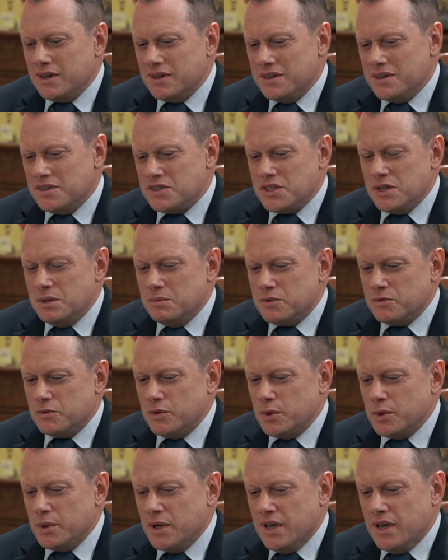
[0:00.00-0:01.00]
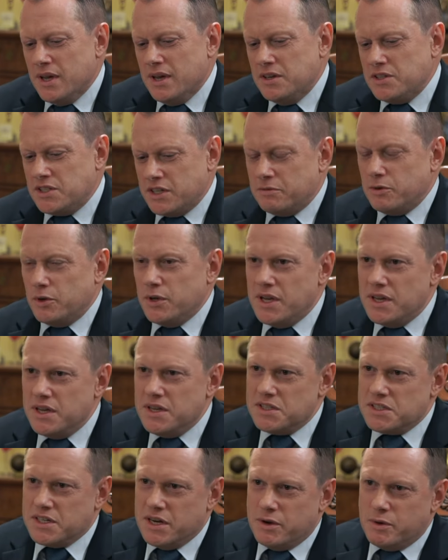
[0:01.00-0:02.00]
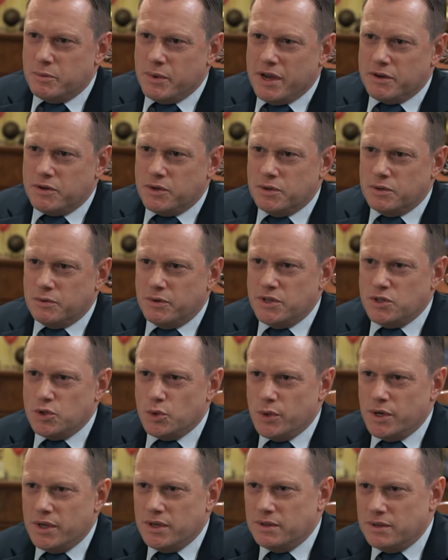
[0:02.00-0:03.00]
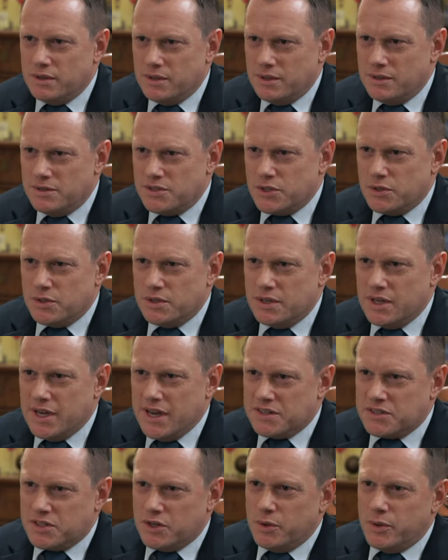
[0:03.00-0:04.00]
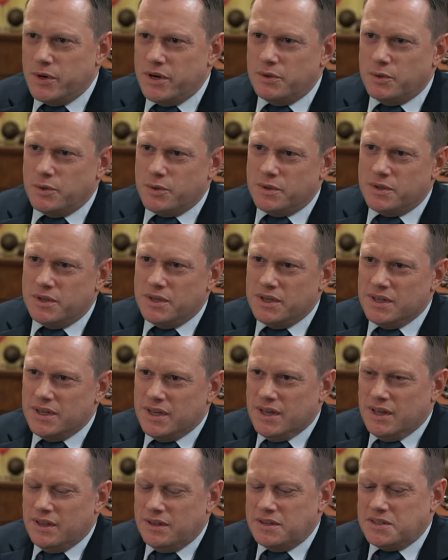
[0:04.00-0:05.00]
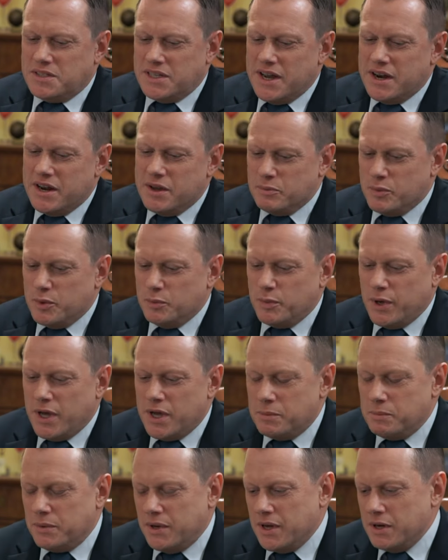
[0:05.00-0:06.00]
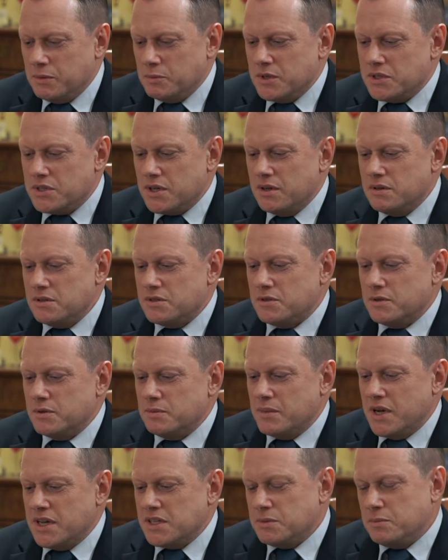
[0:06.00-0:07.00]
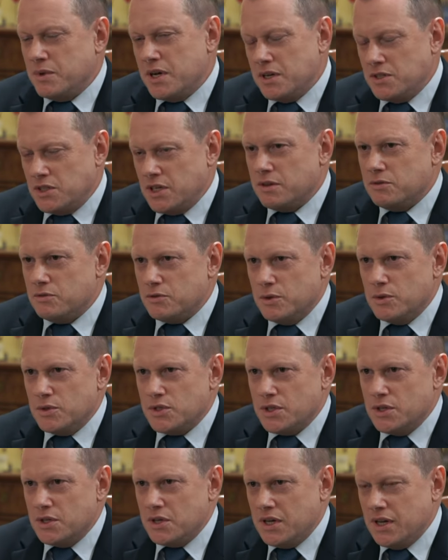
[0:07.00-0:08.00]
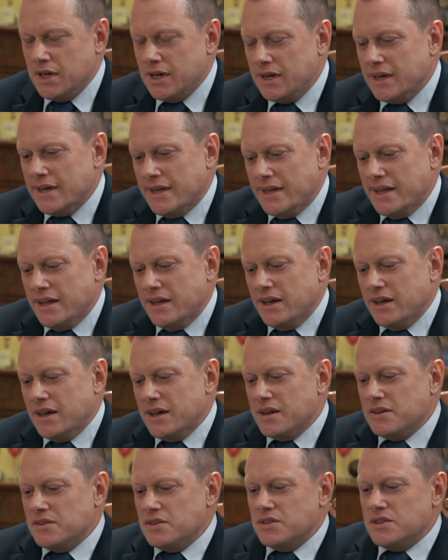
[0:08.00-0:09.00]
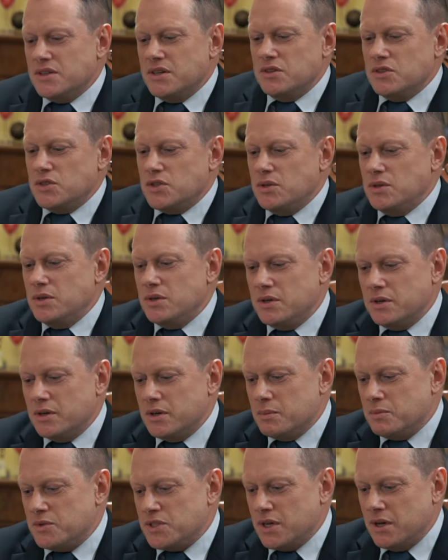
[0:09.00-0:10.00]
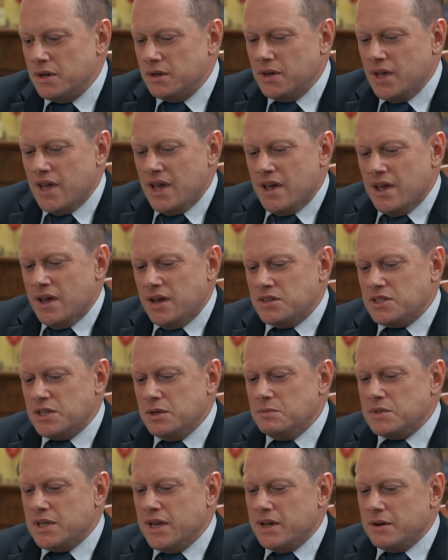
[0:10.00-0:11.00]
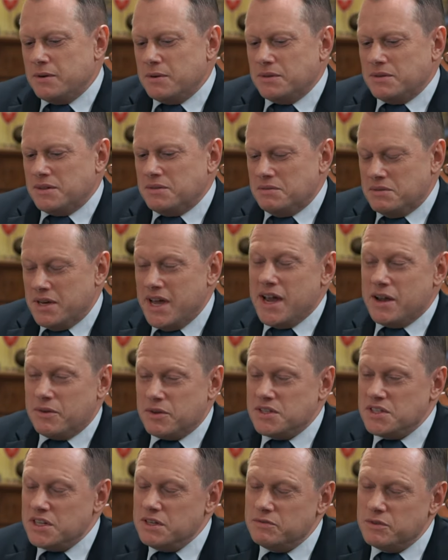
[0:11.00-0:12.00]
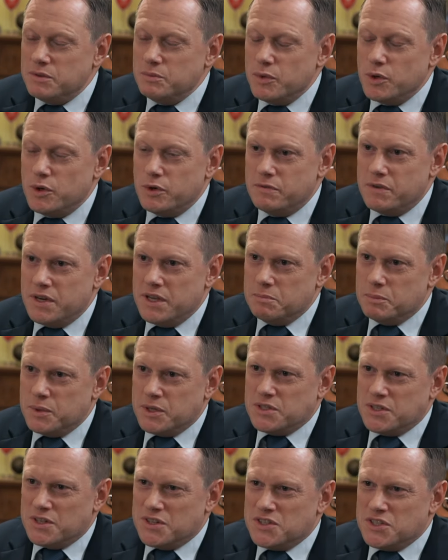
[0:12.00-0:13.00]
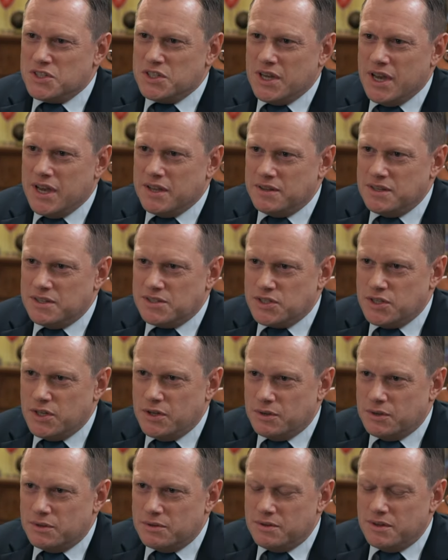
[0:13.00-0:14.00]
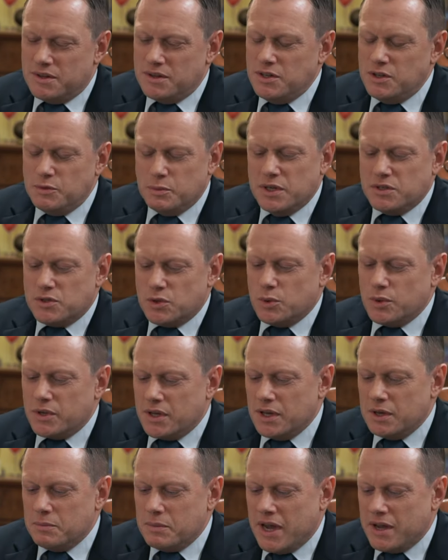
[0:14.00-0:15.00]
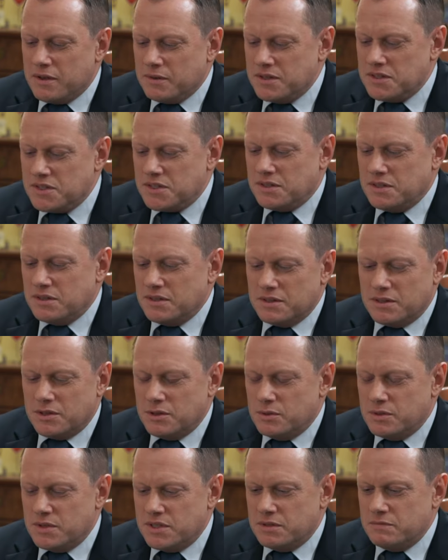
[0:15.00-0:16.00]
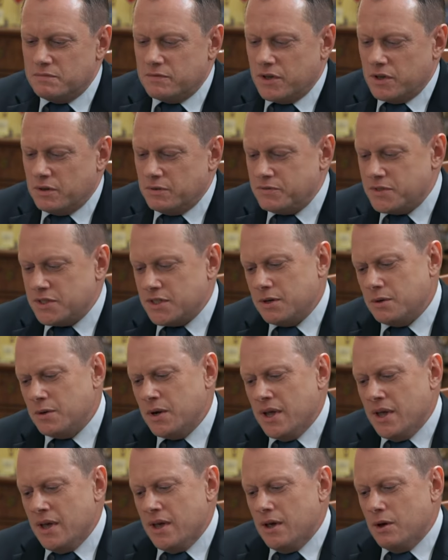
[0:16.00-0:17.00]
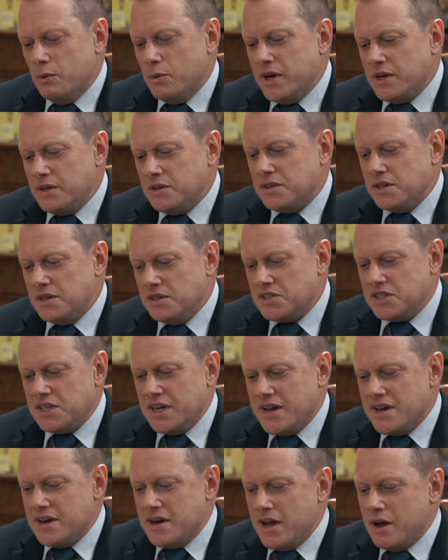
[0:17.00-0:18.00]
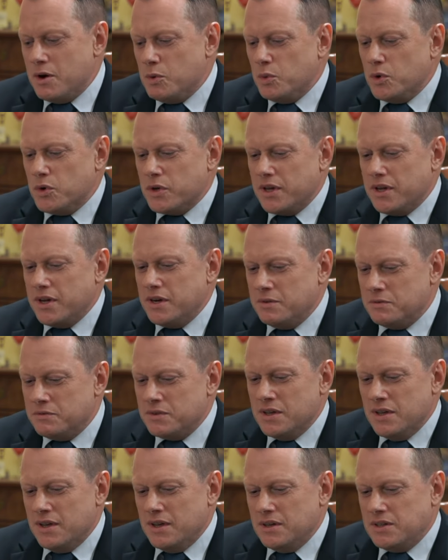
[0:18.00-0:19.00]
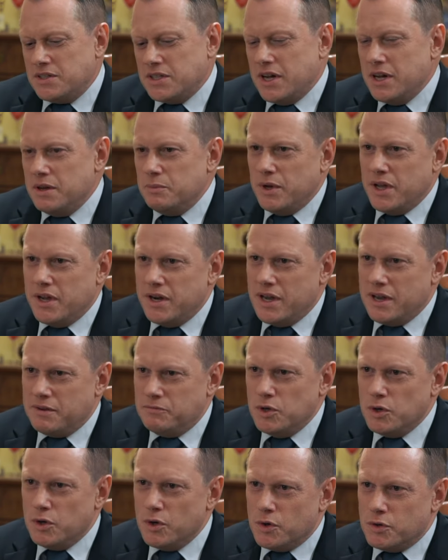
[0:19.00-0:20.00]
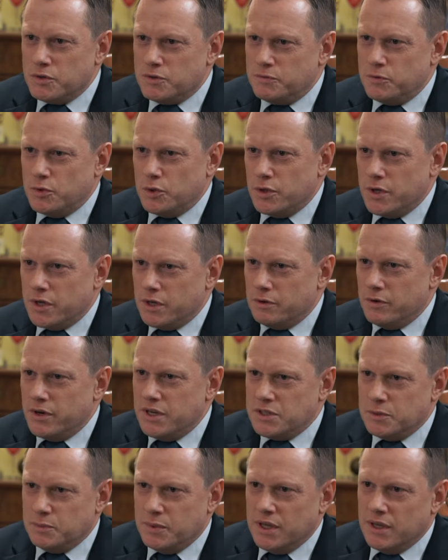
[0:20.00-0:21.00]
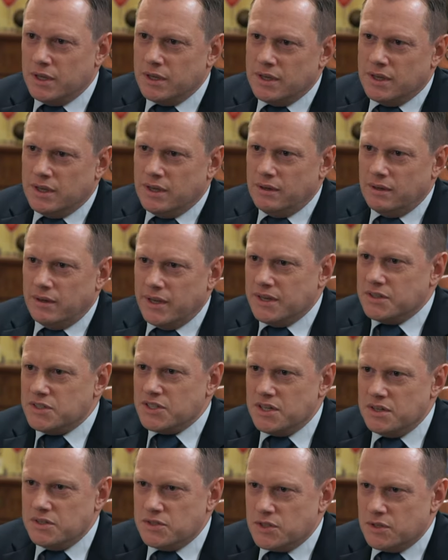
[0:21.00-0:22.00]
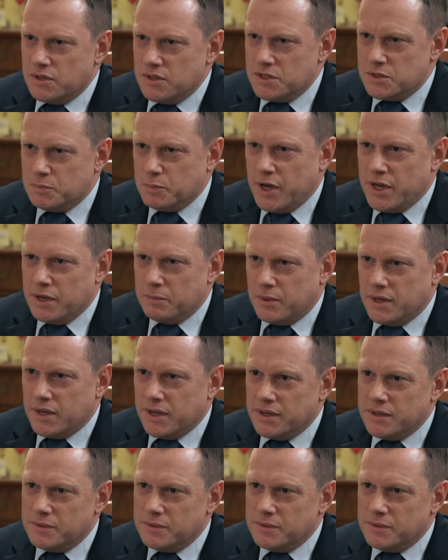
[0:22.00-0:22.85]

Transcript: it seems, for several years now about Hungary joining the Southern Gas Corridor, the the TANAP pipeline, which goes from Azerbaijan through Turkey eh, and into Europe. So it seems like now there's even more of an impetus to get this done. And you've been talking about this to the countries involved. So where do things stand now? What kind of timeline have you got for Hungary to be linked into this pipeline?